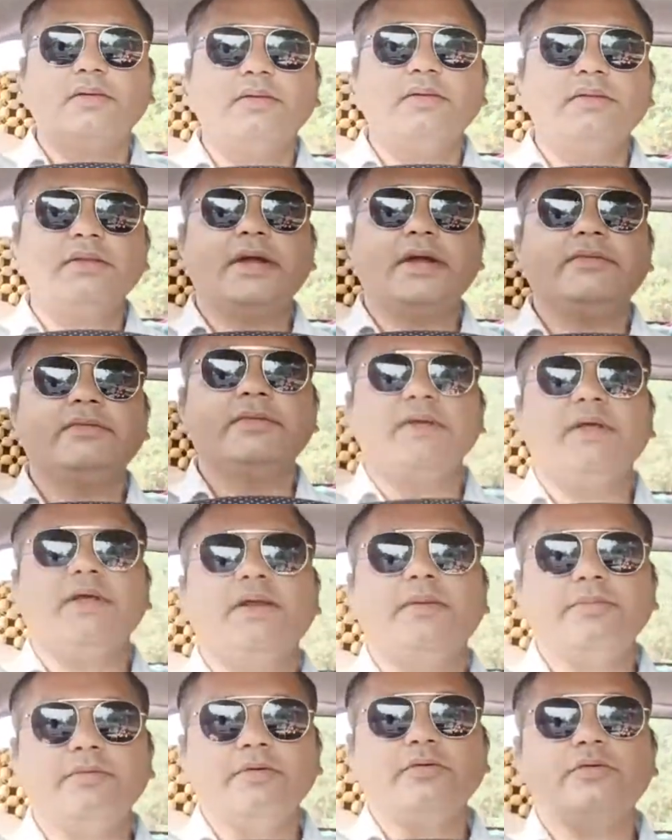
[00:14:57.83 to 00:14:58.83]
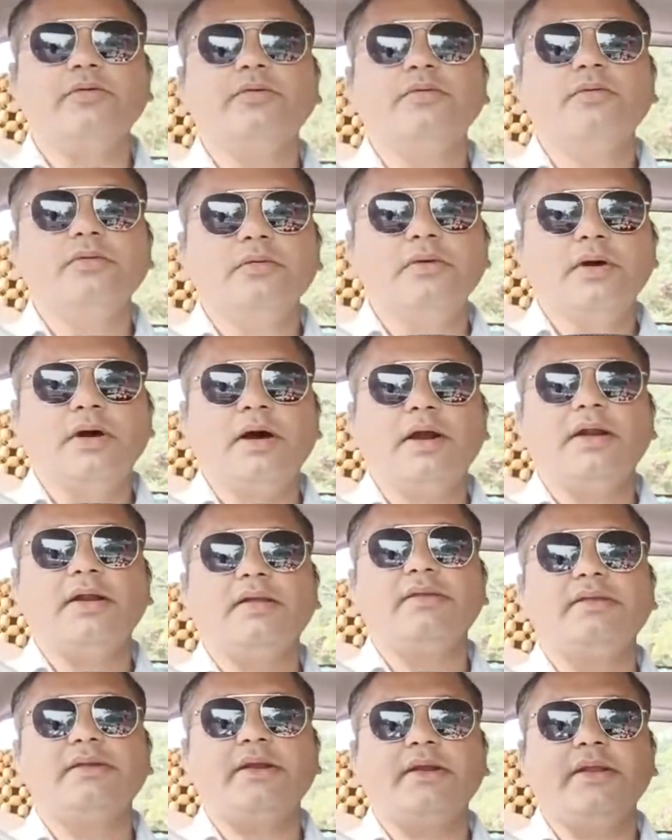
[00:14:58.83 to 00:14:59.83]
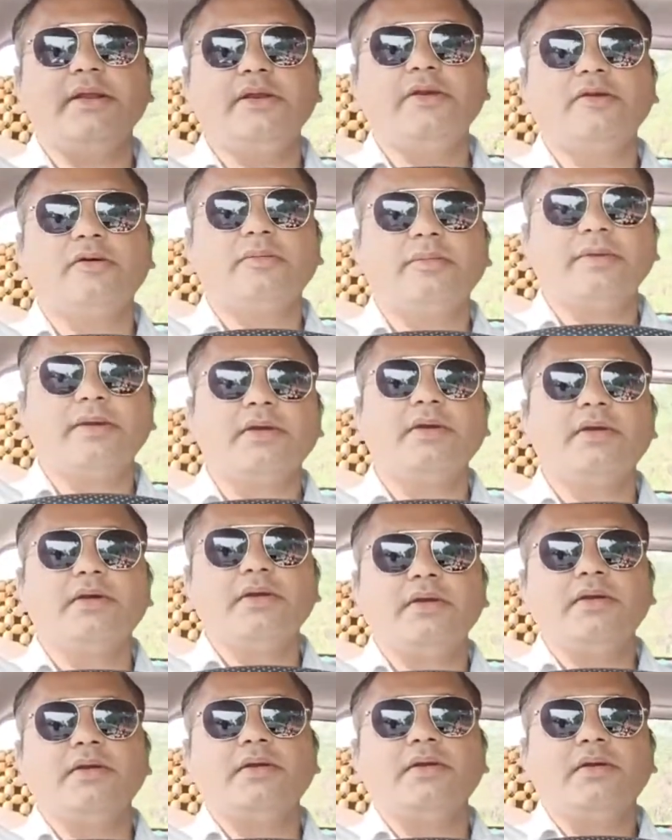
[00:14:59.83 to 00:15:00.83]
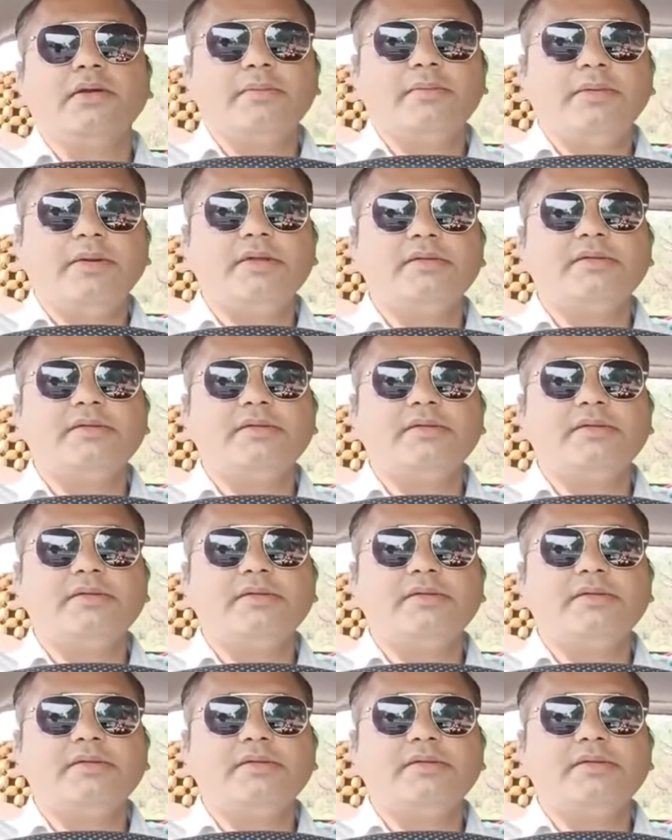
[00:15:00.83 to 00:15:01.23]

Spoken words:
that will help you to understand any topic. Plus,